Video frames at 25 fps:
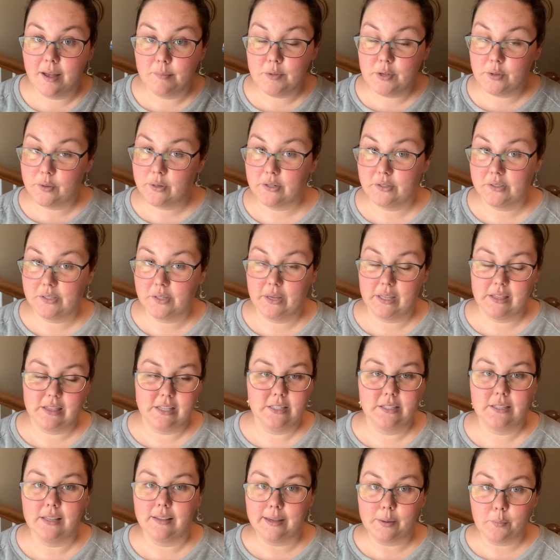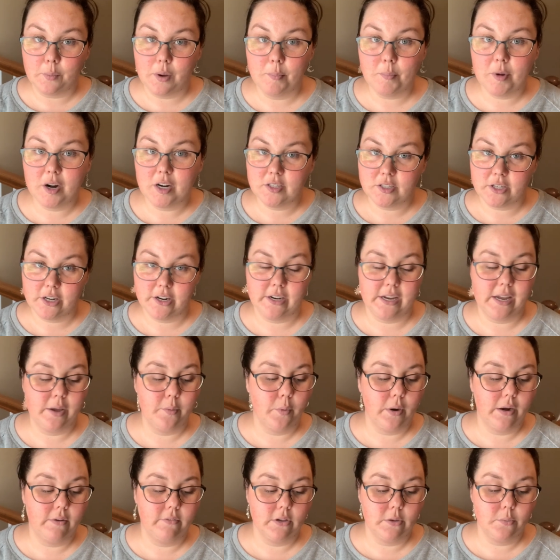You can also get these at like Walmart, Target,
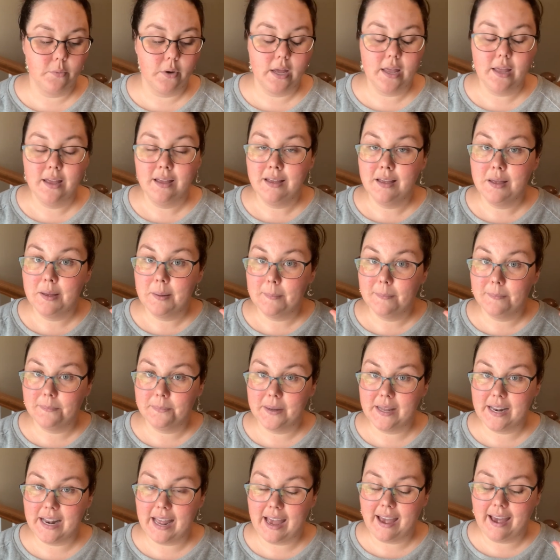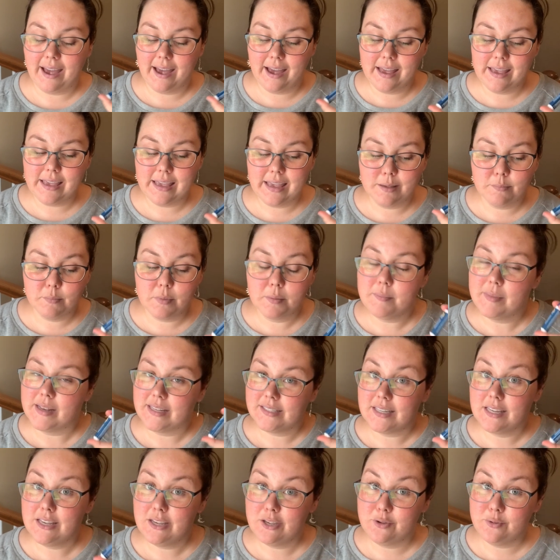whatever you want. But I am a
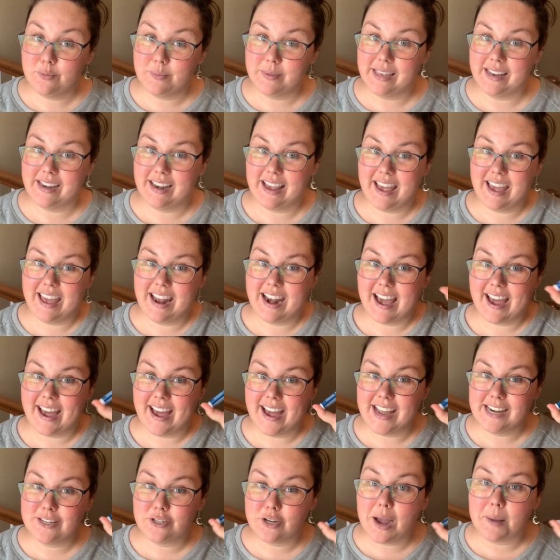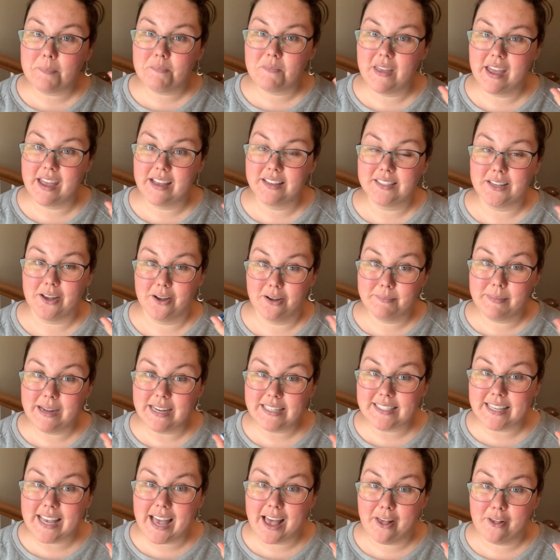messy human and I drop things on
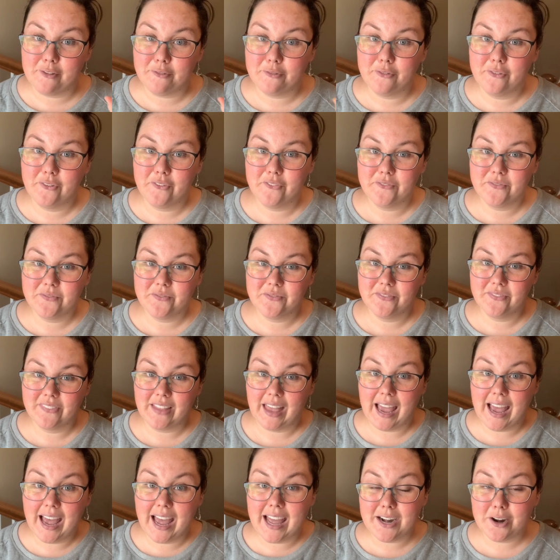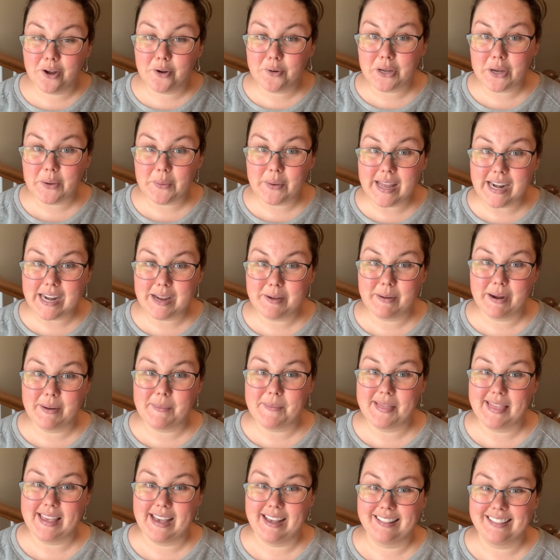myself. I don't go
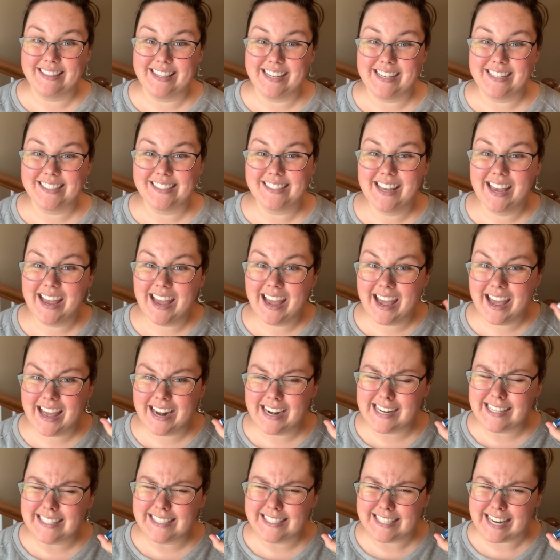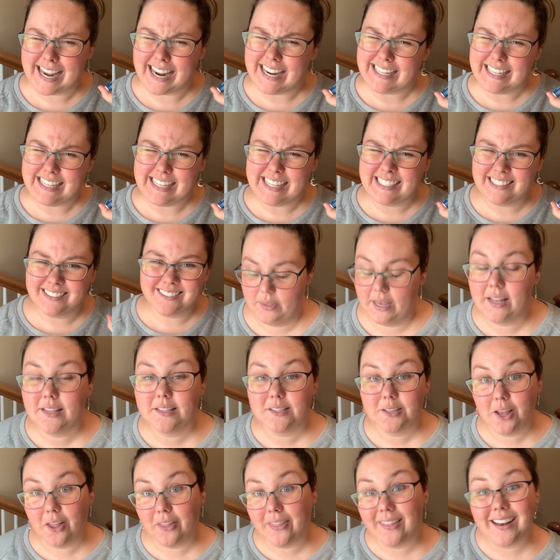anywhere without these, and it's tiny.
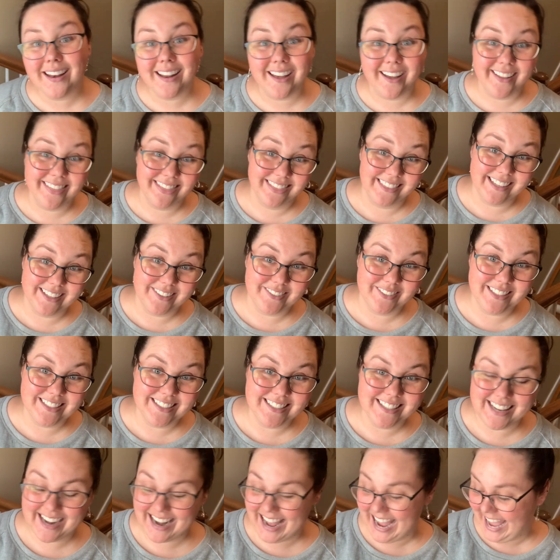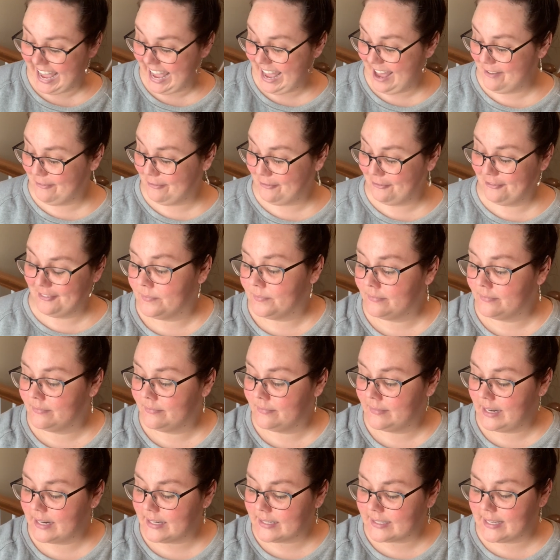That's all the non-liquids that I have.
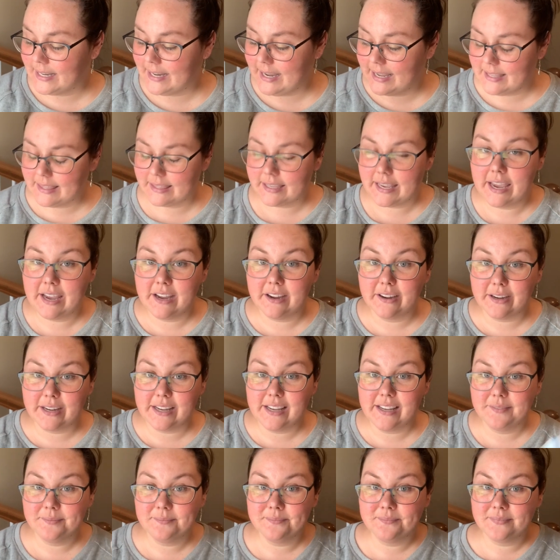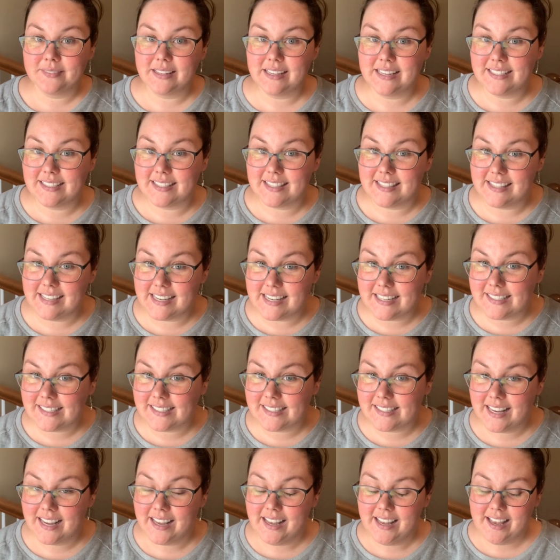Next thing I carry is
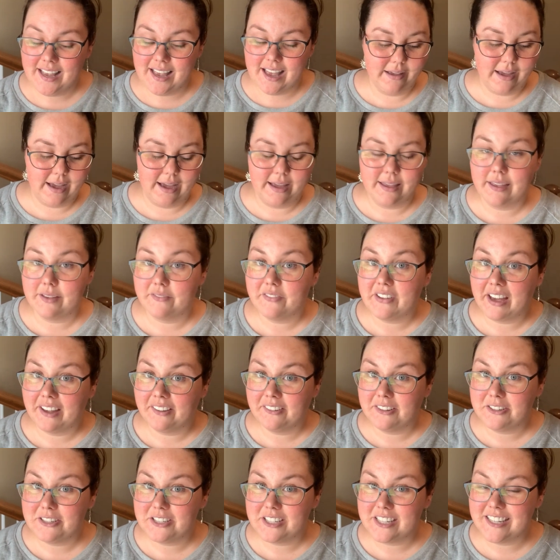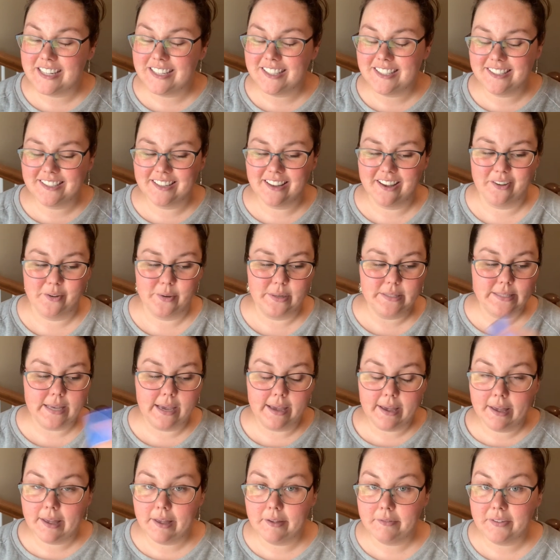this. I have allergies, always
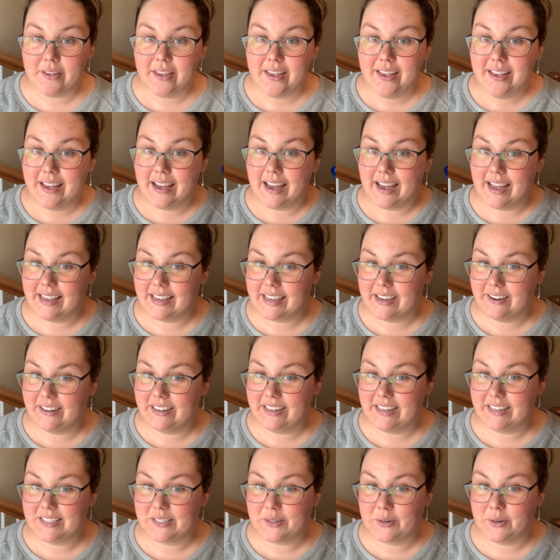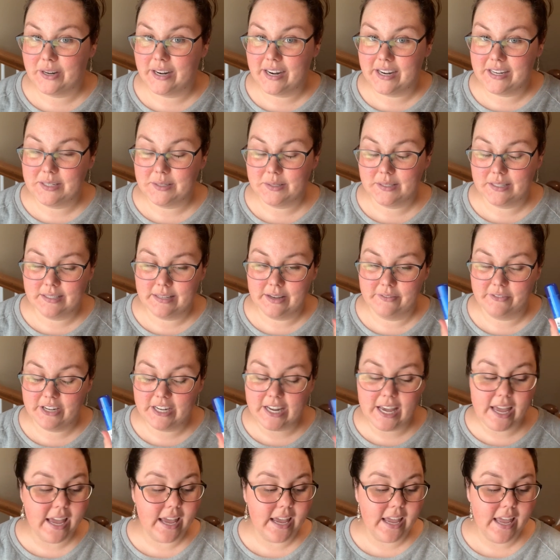have. I carry Nasacort, I use this
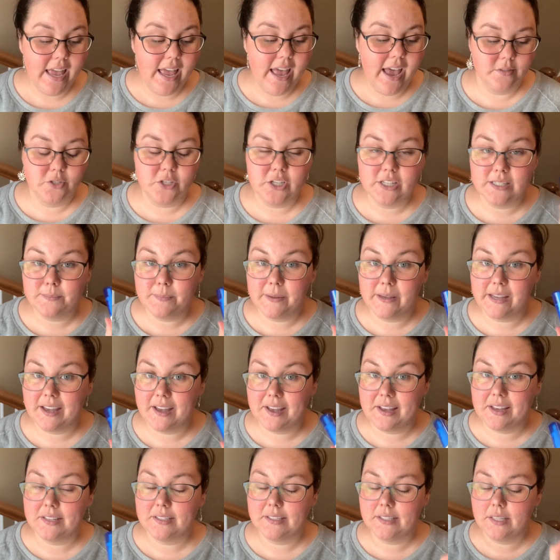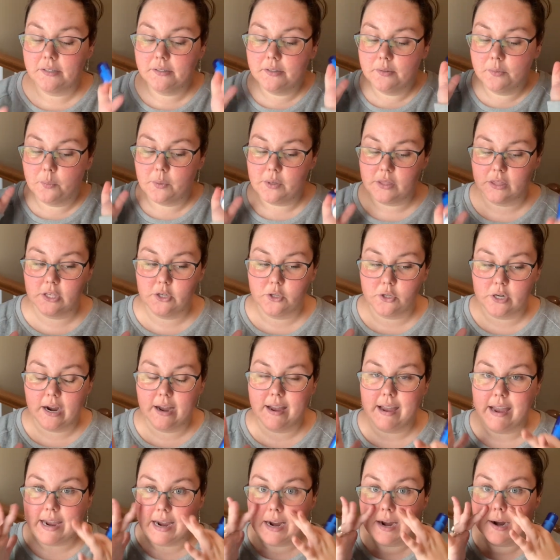every day, just because with the
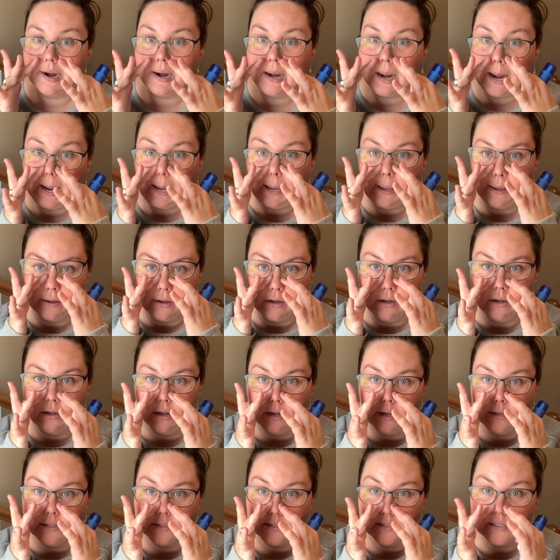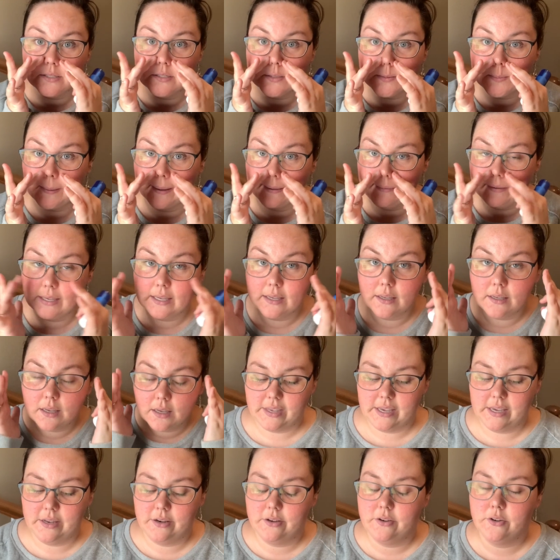dry air, it can cause
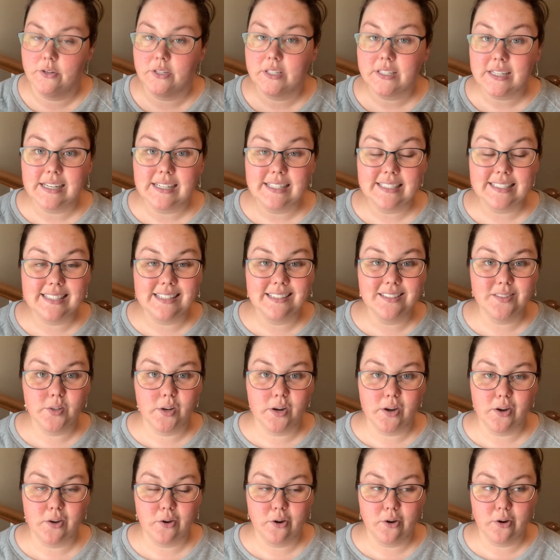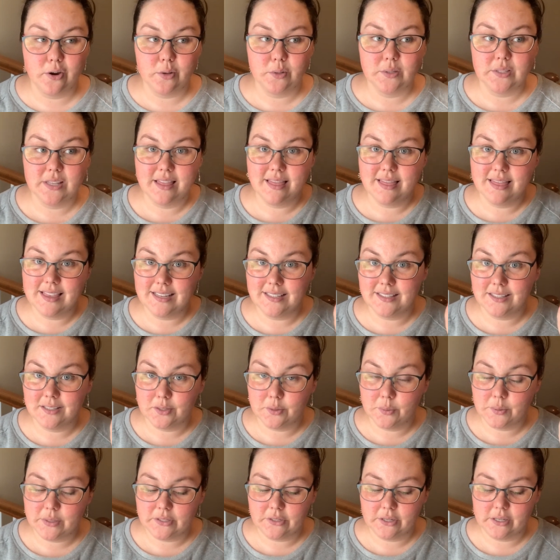swelling in your sinuses and in your nose, and this
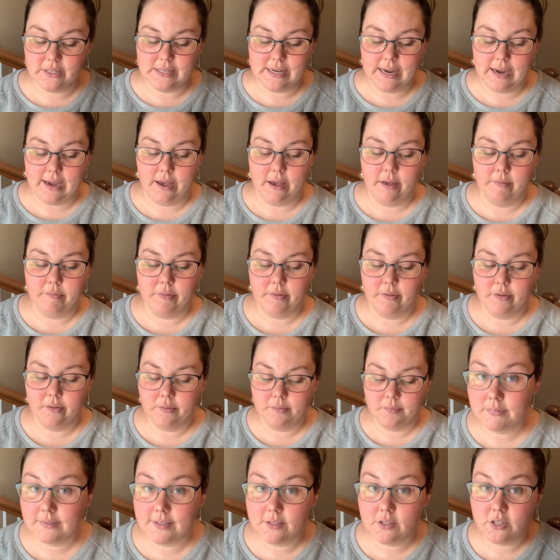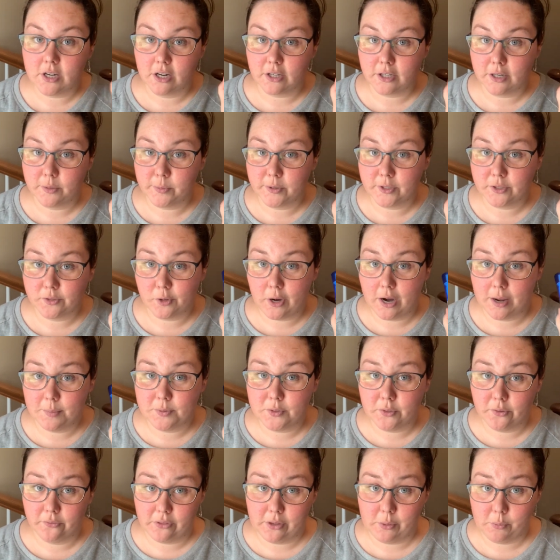is always good to have. This is doctor
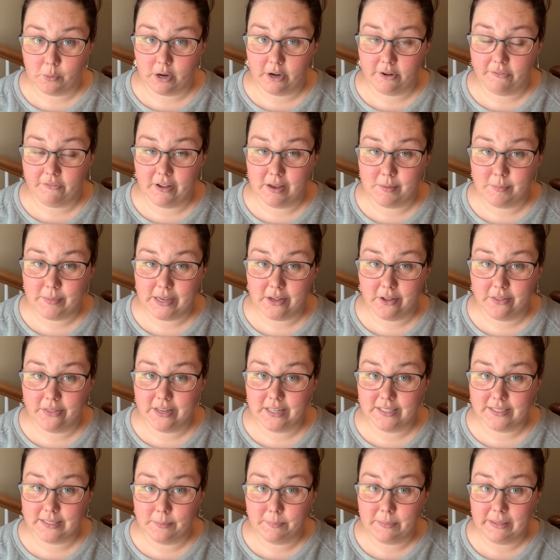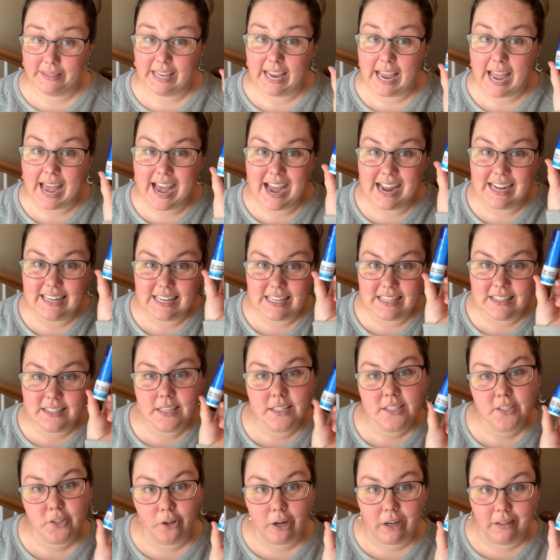prescribed, so if they wanted to fight me on this, I'd be like, I need
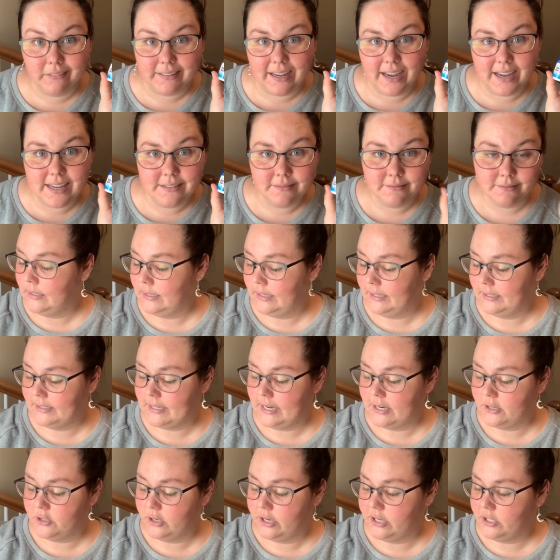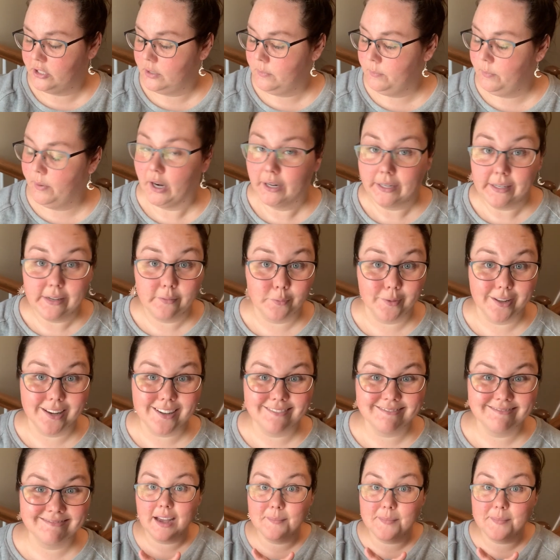this or I'll die. Exaggeration, party of one.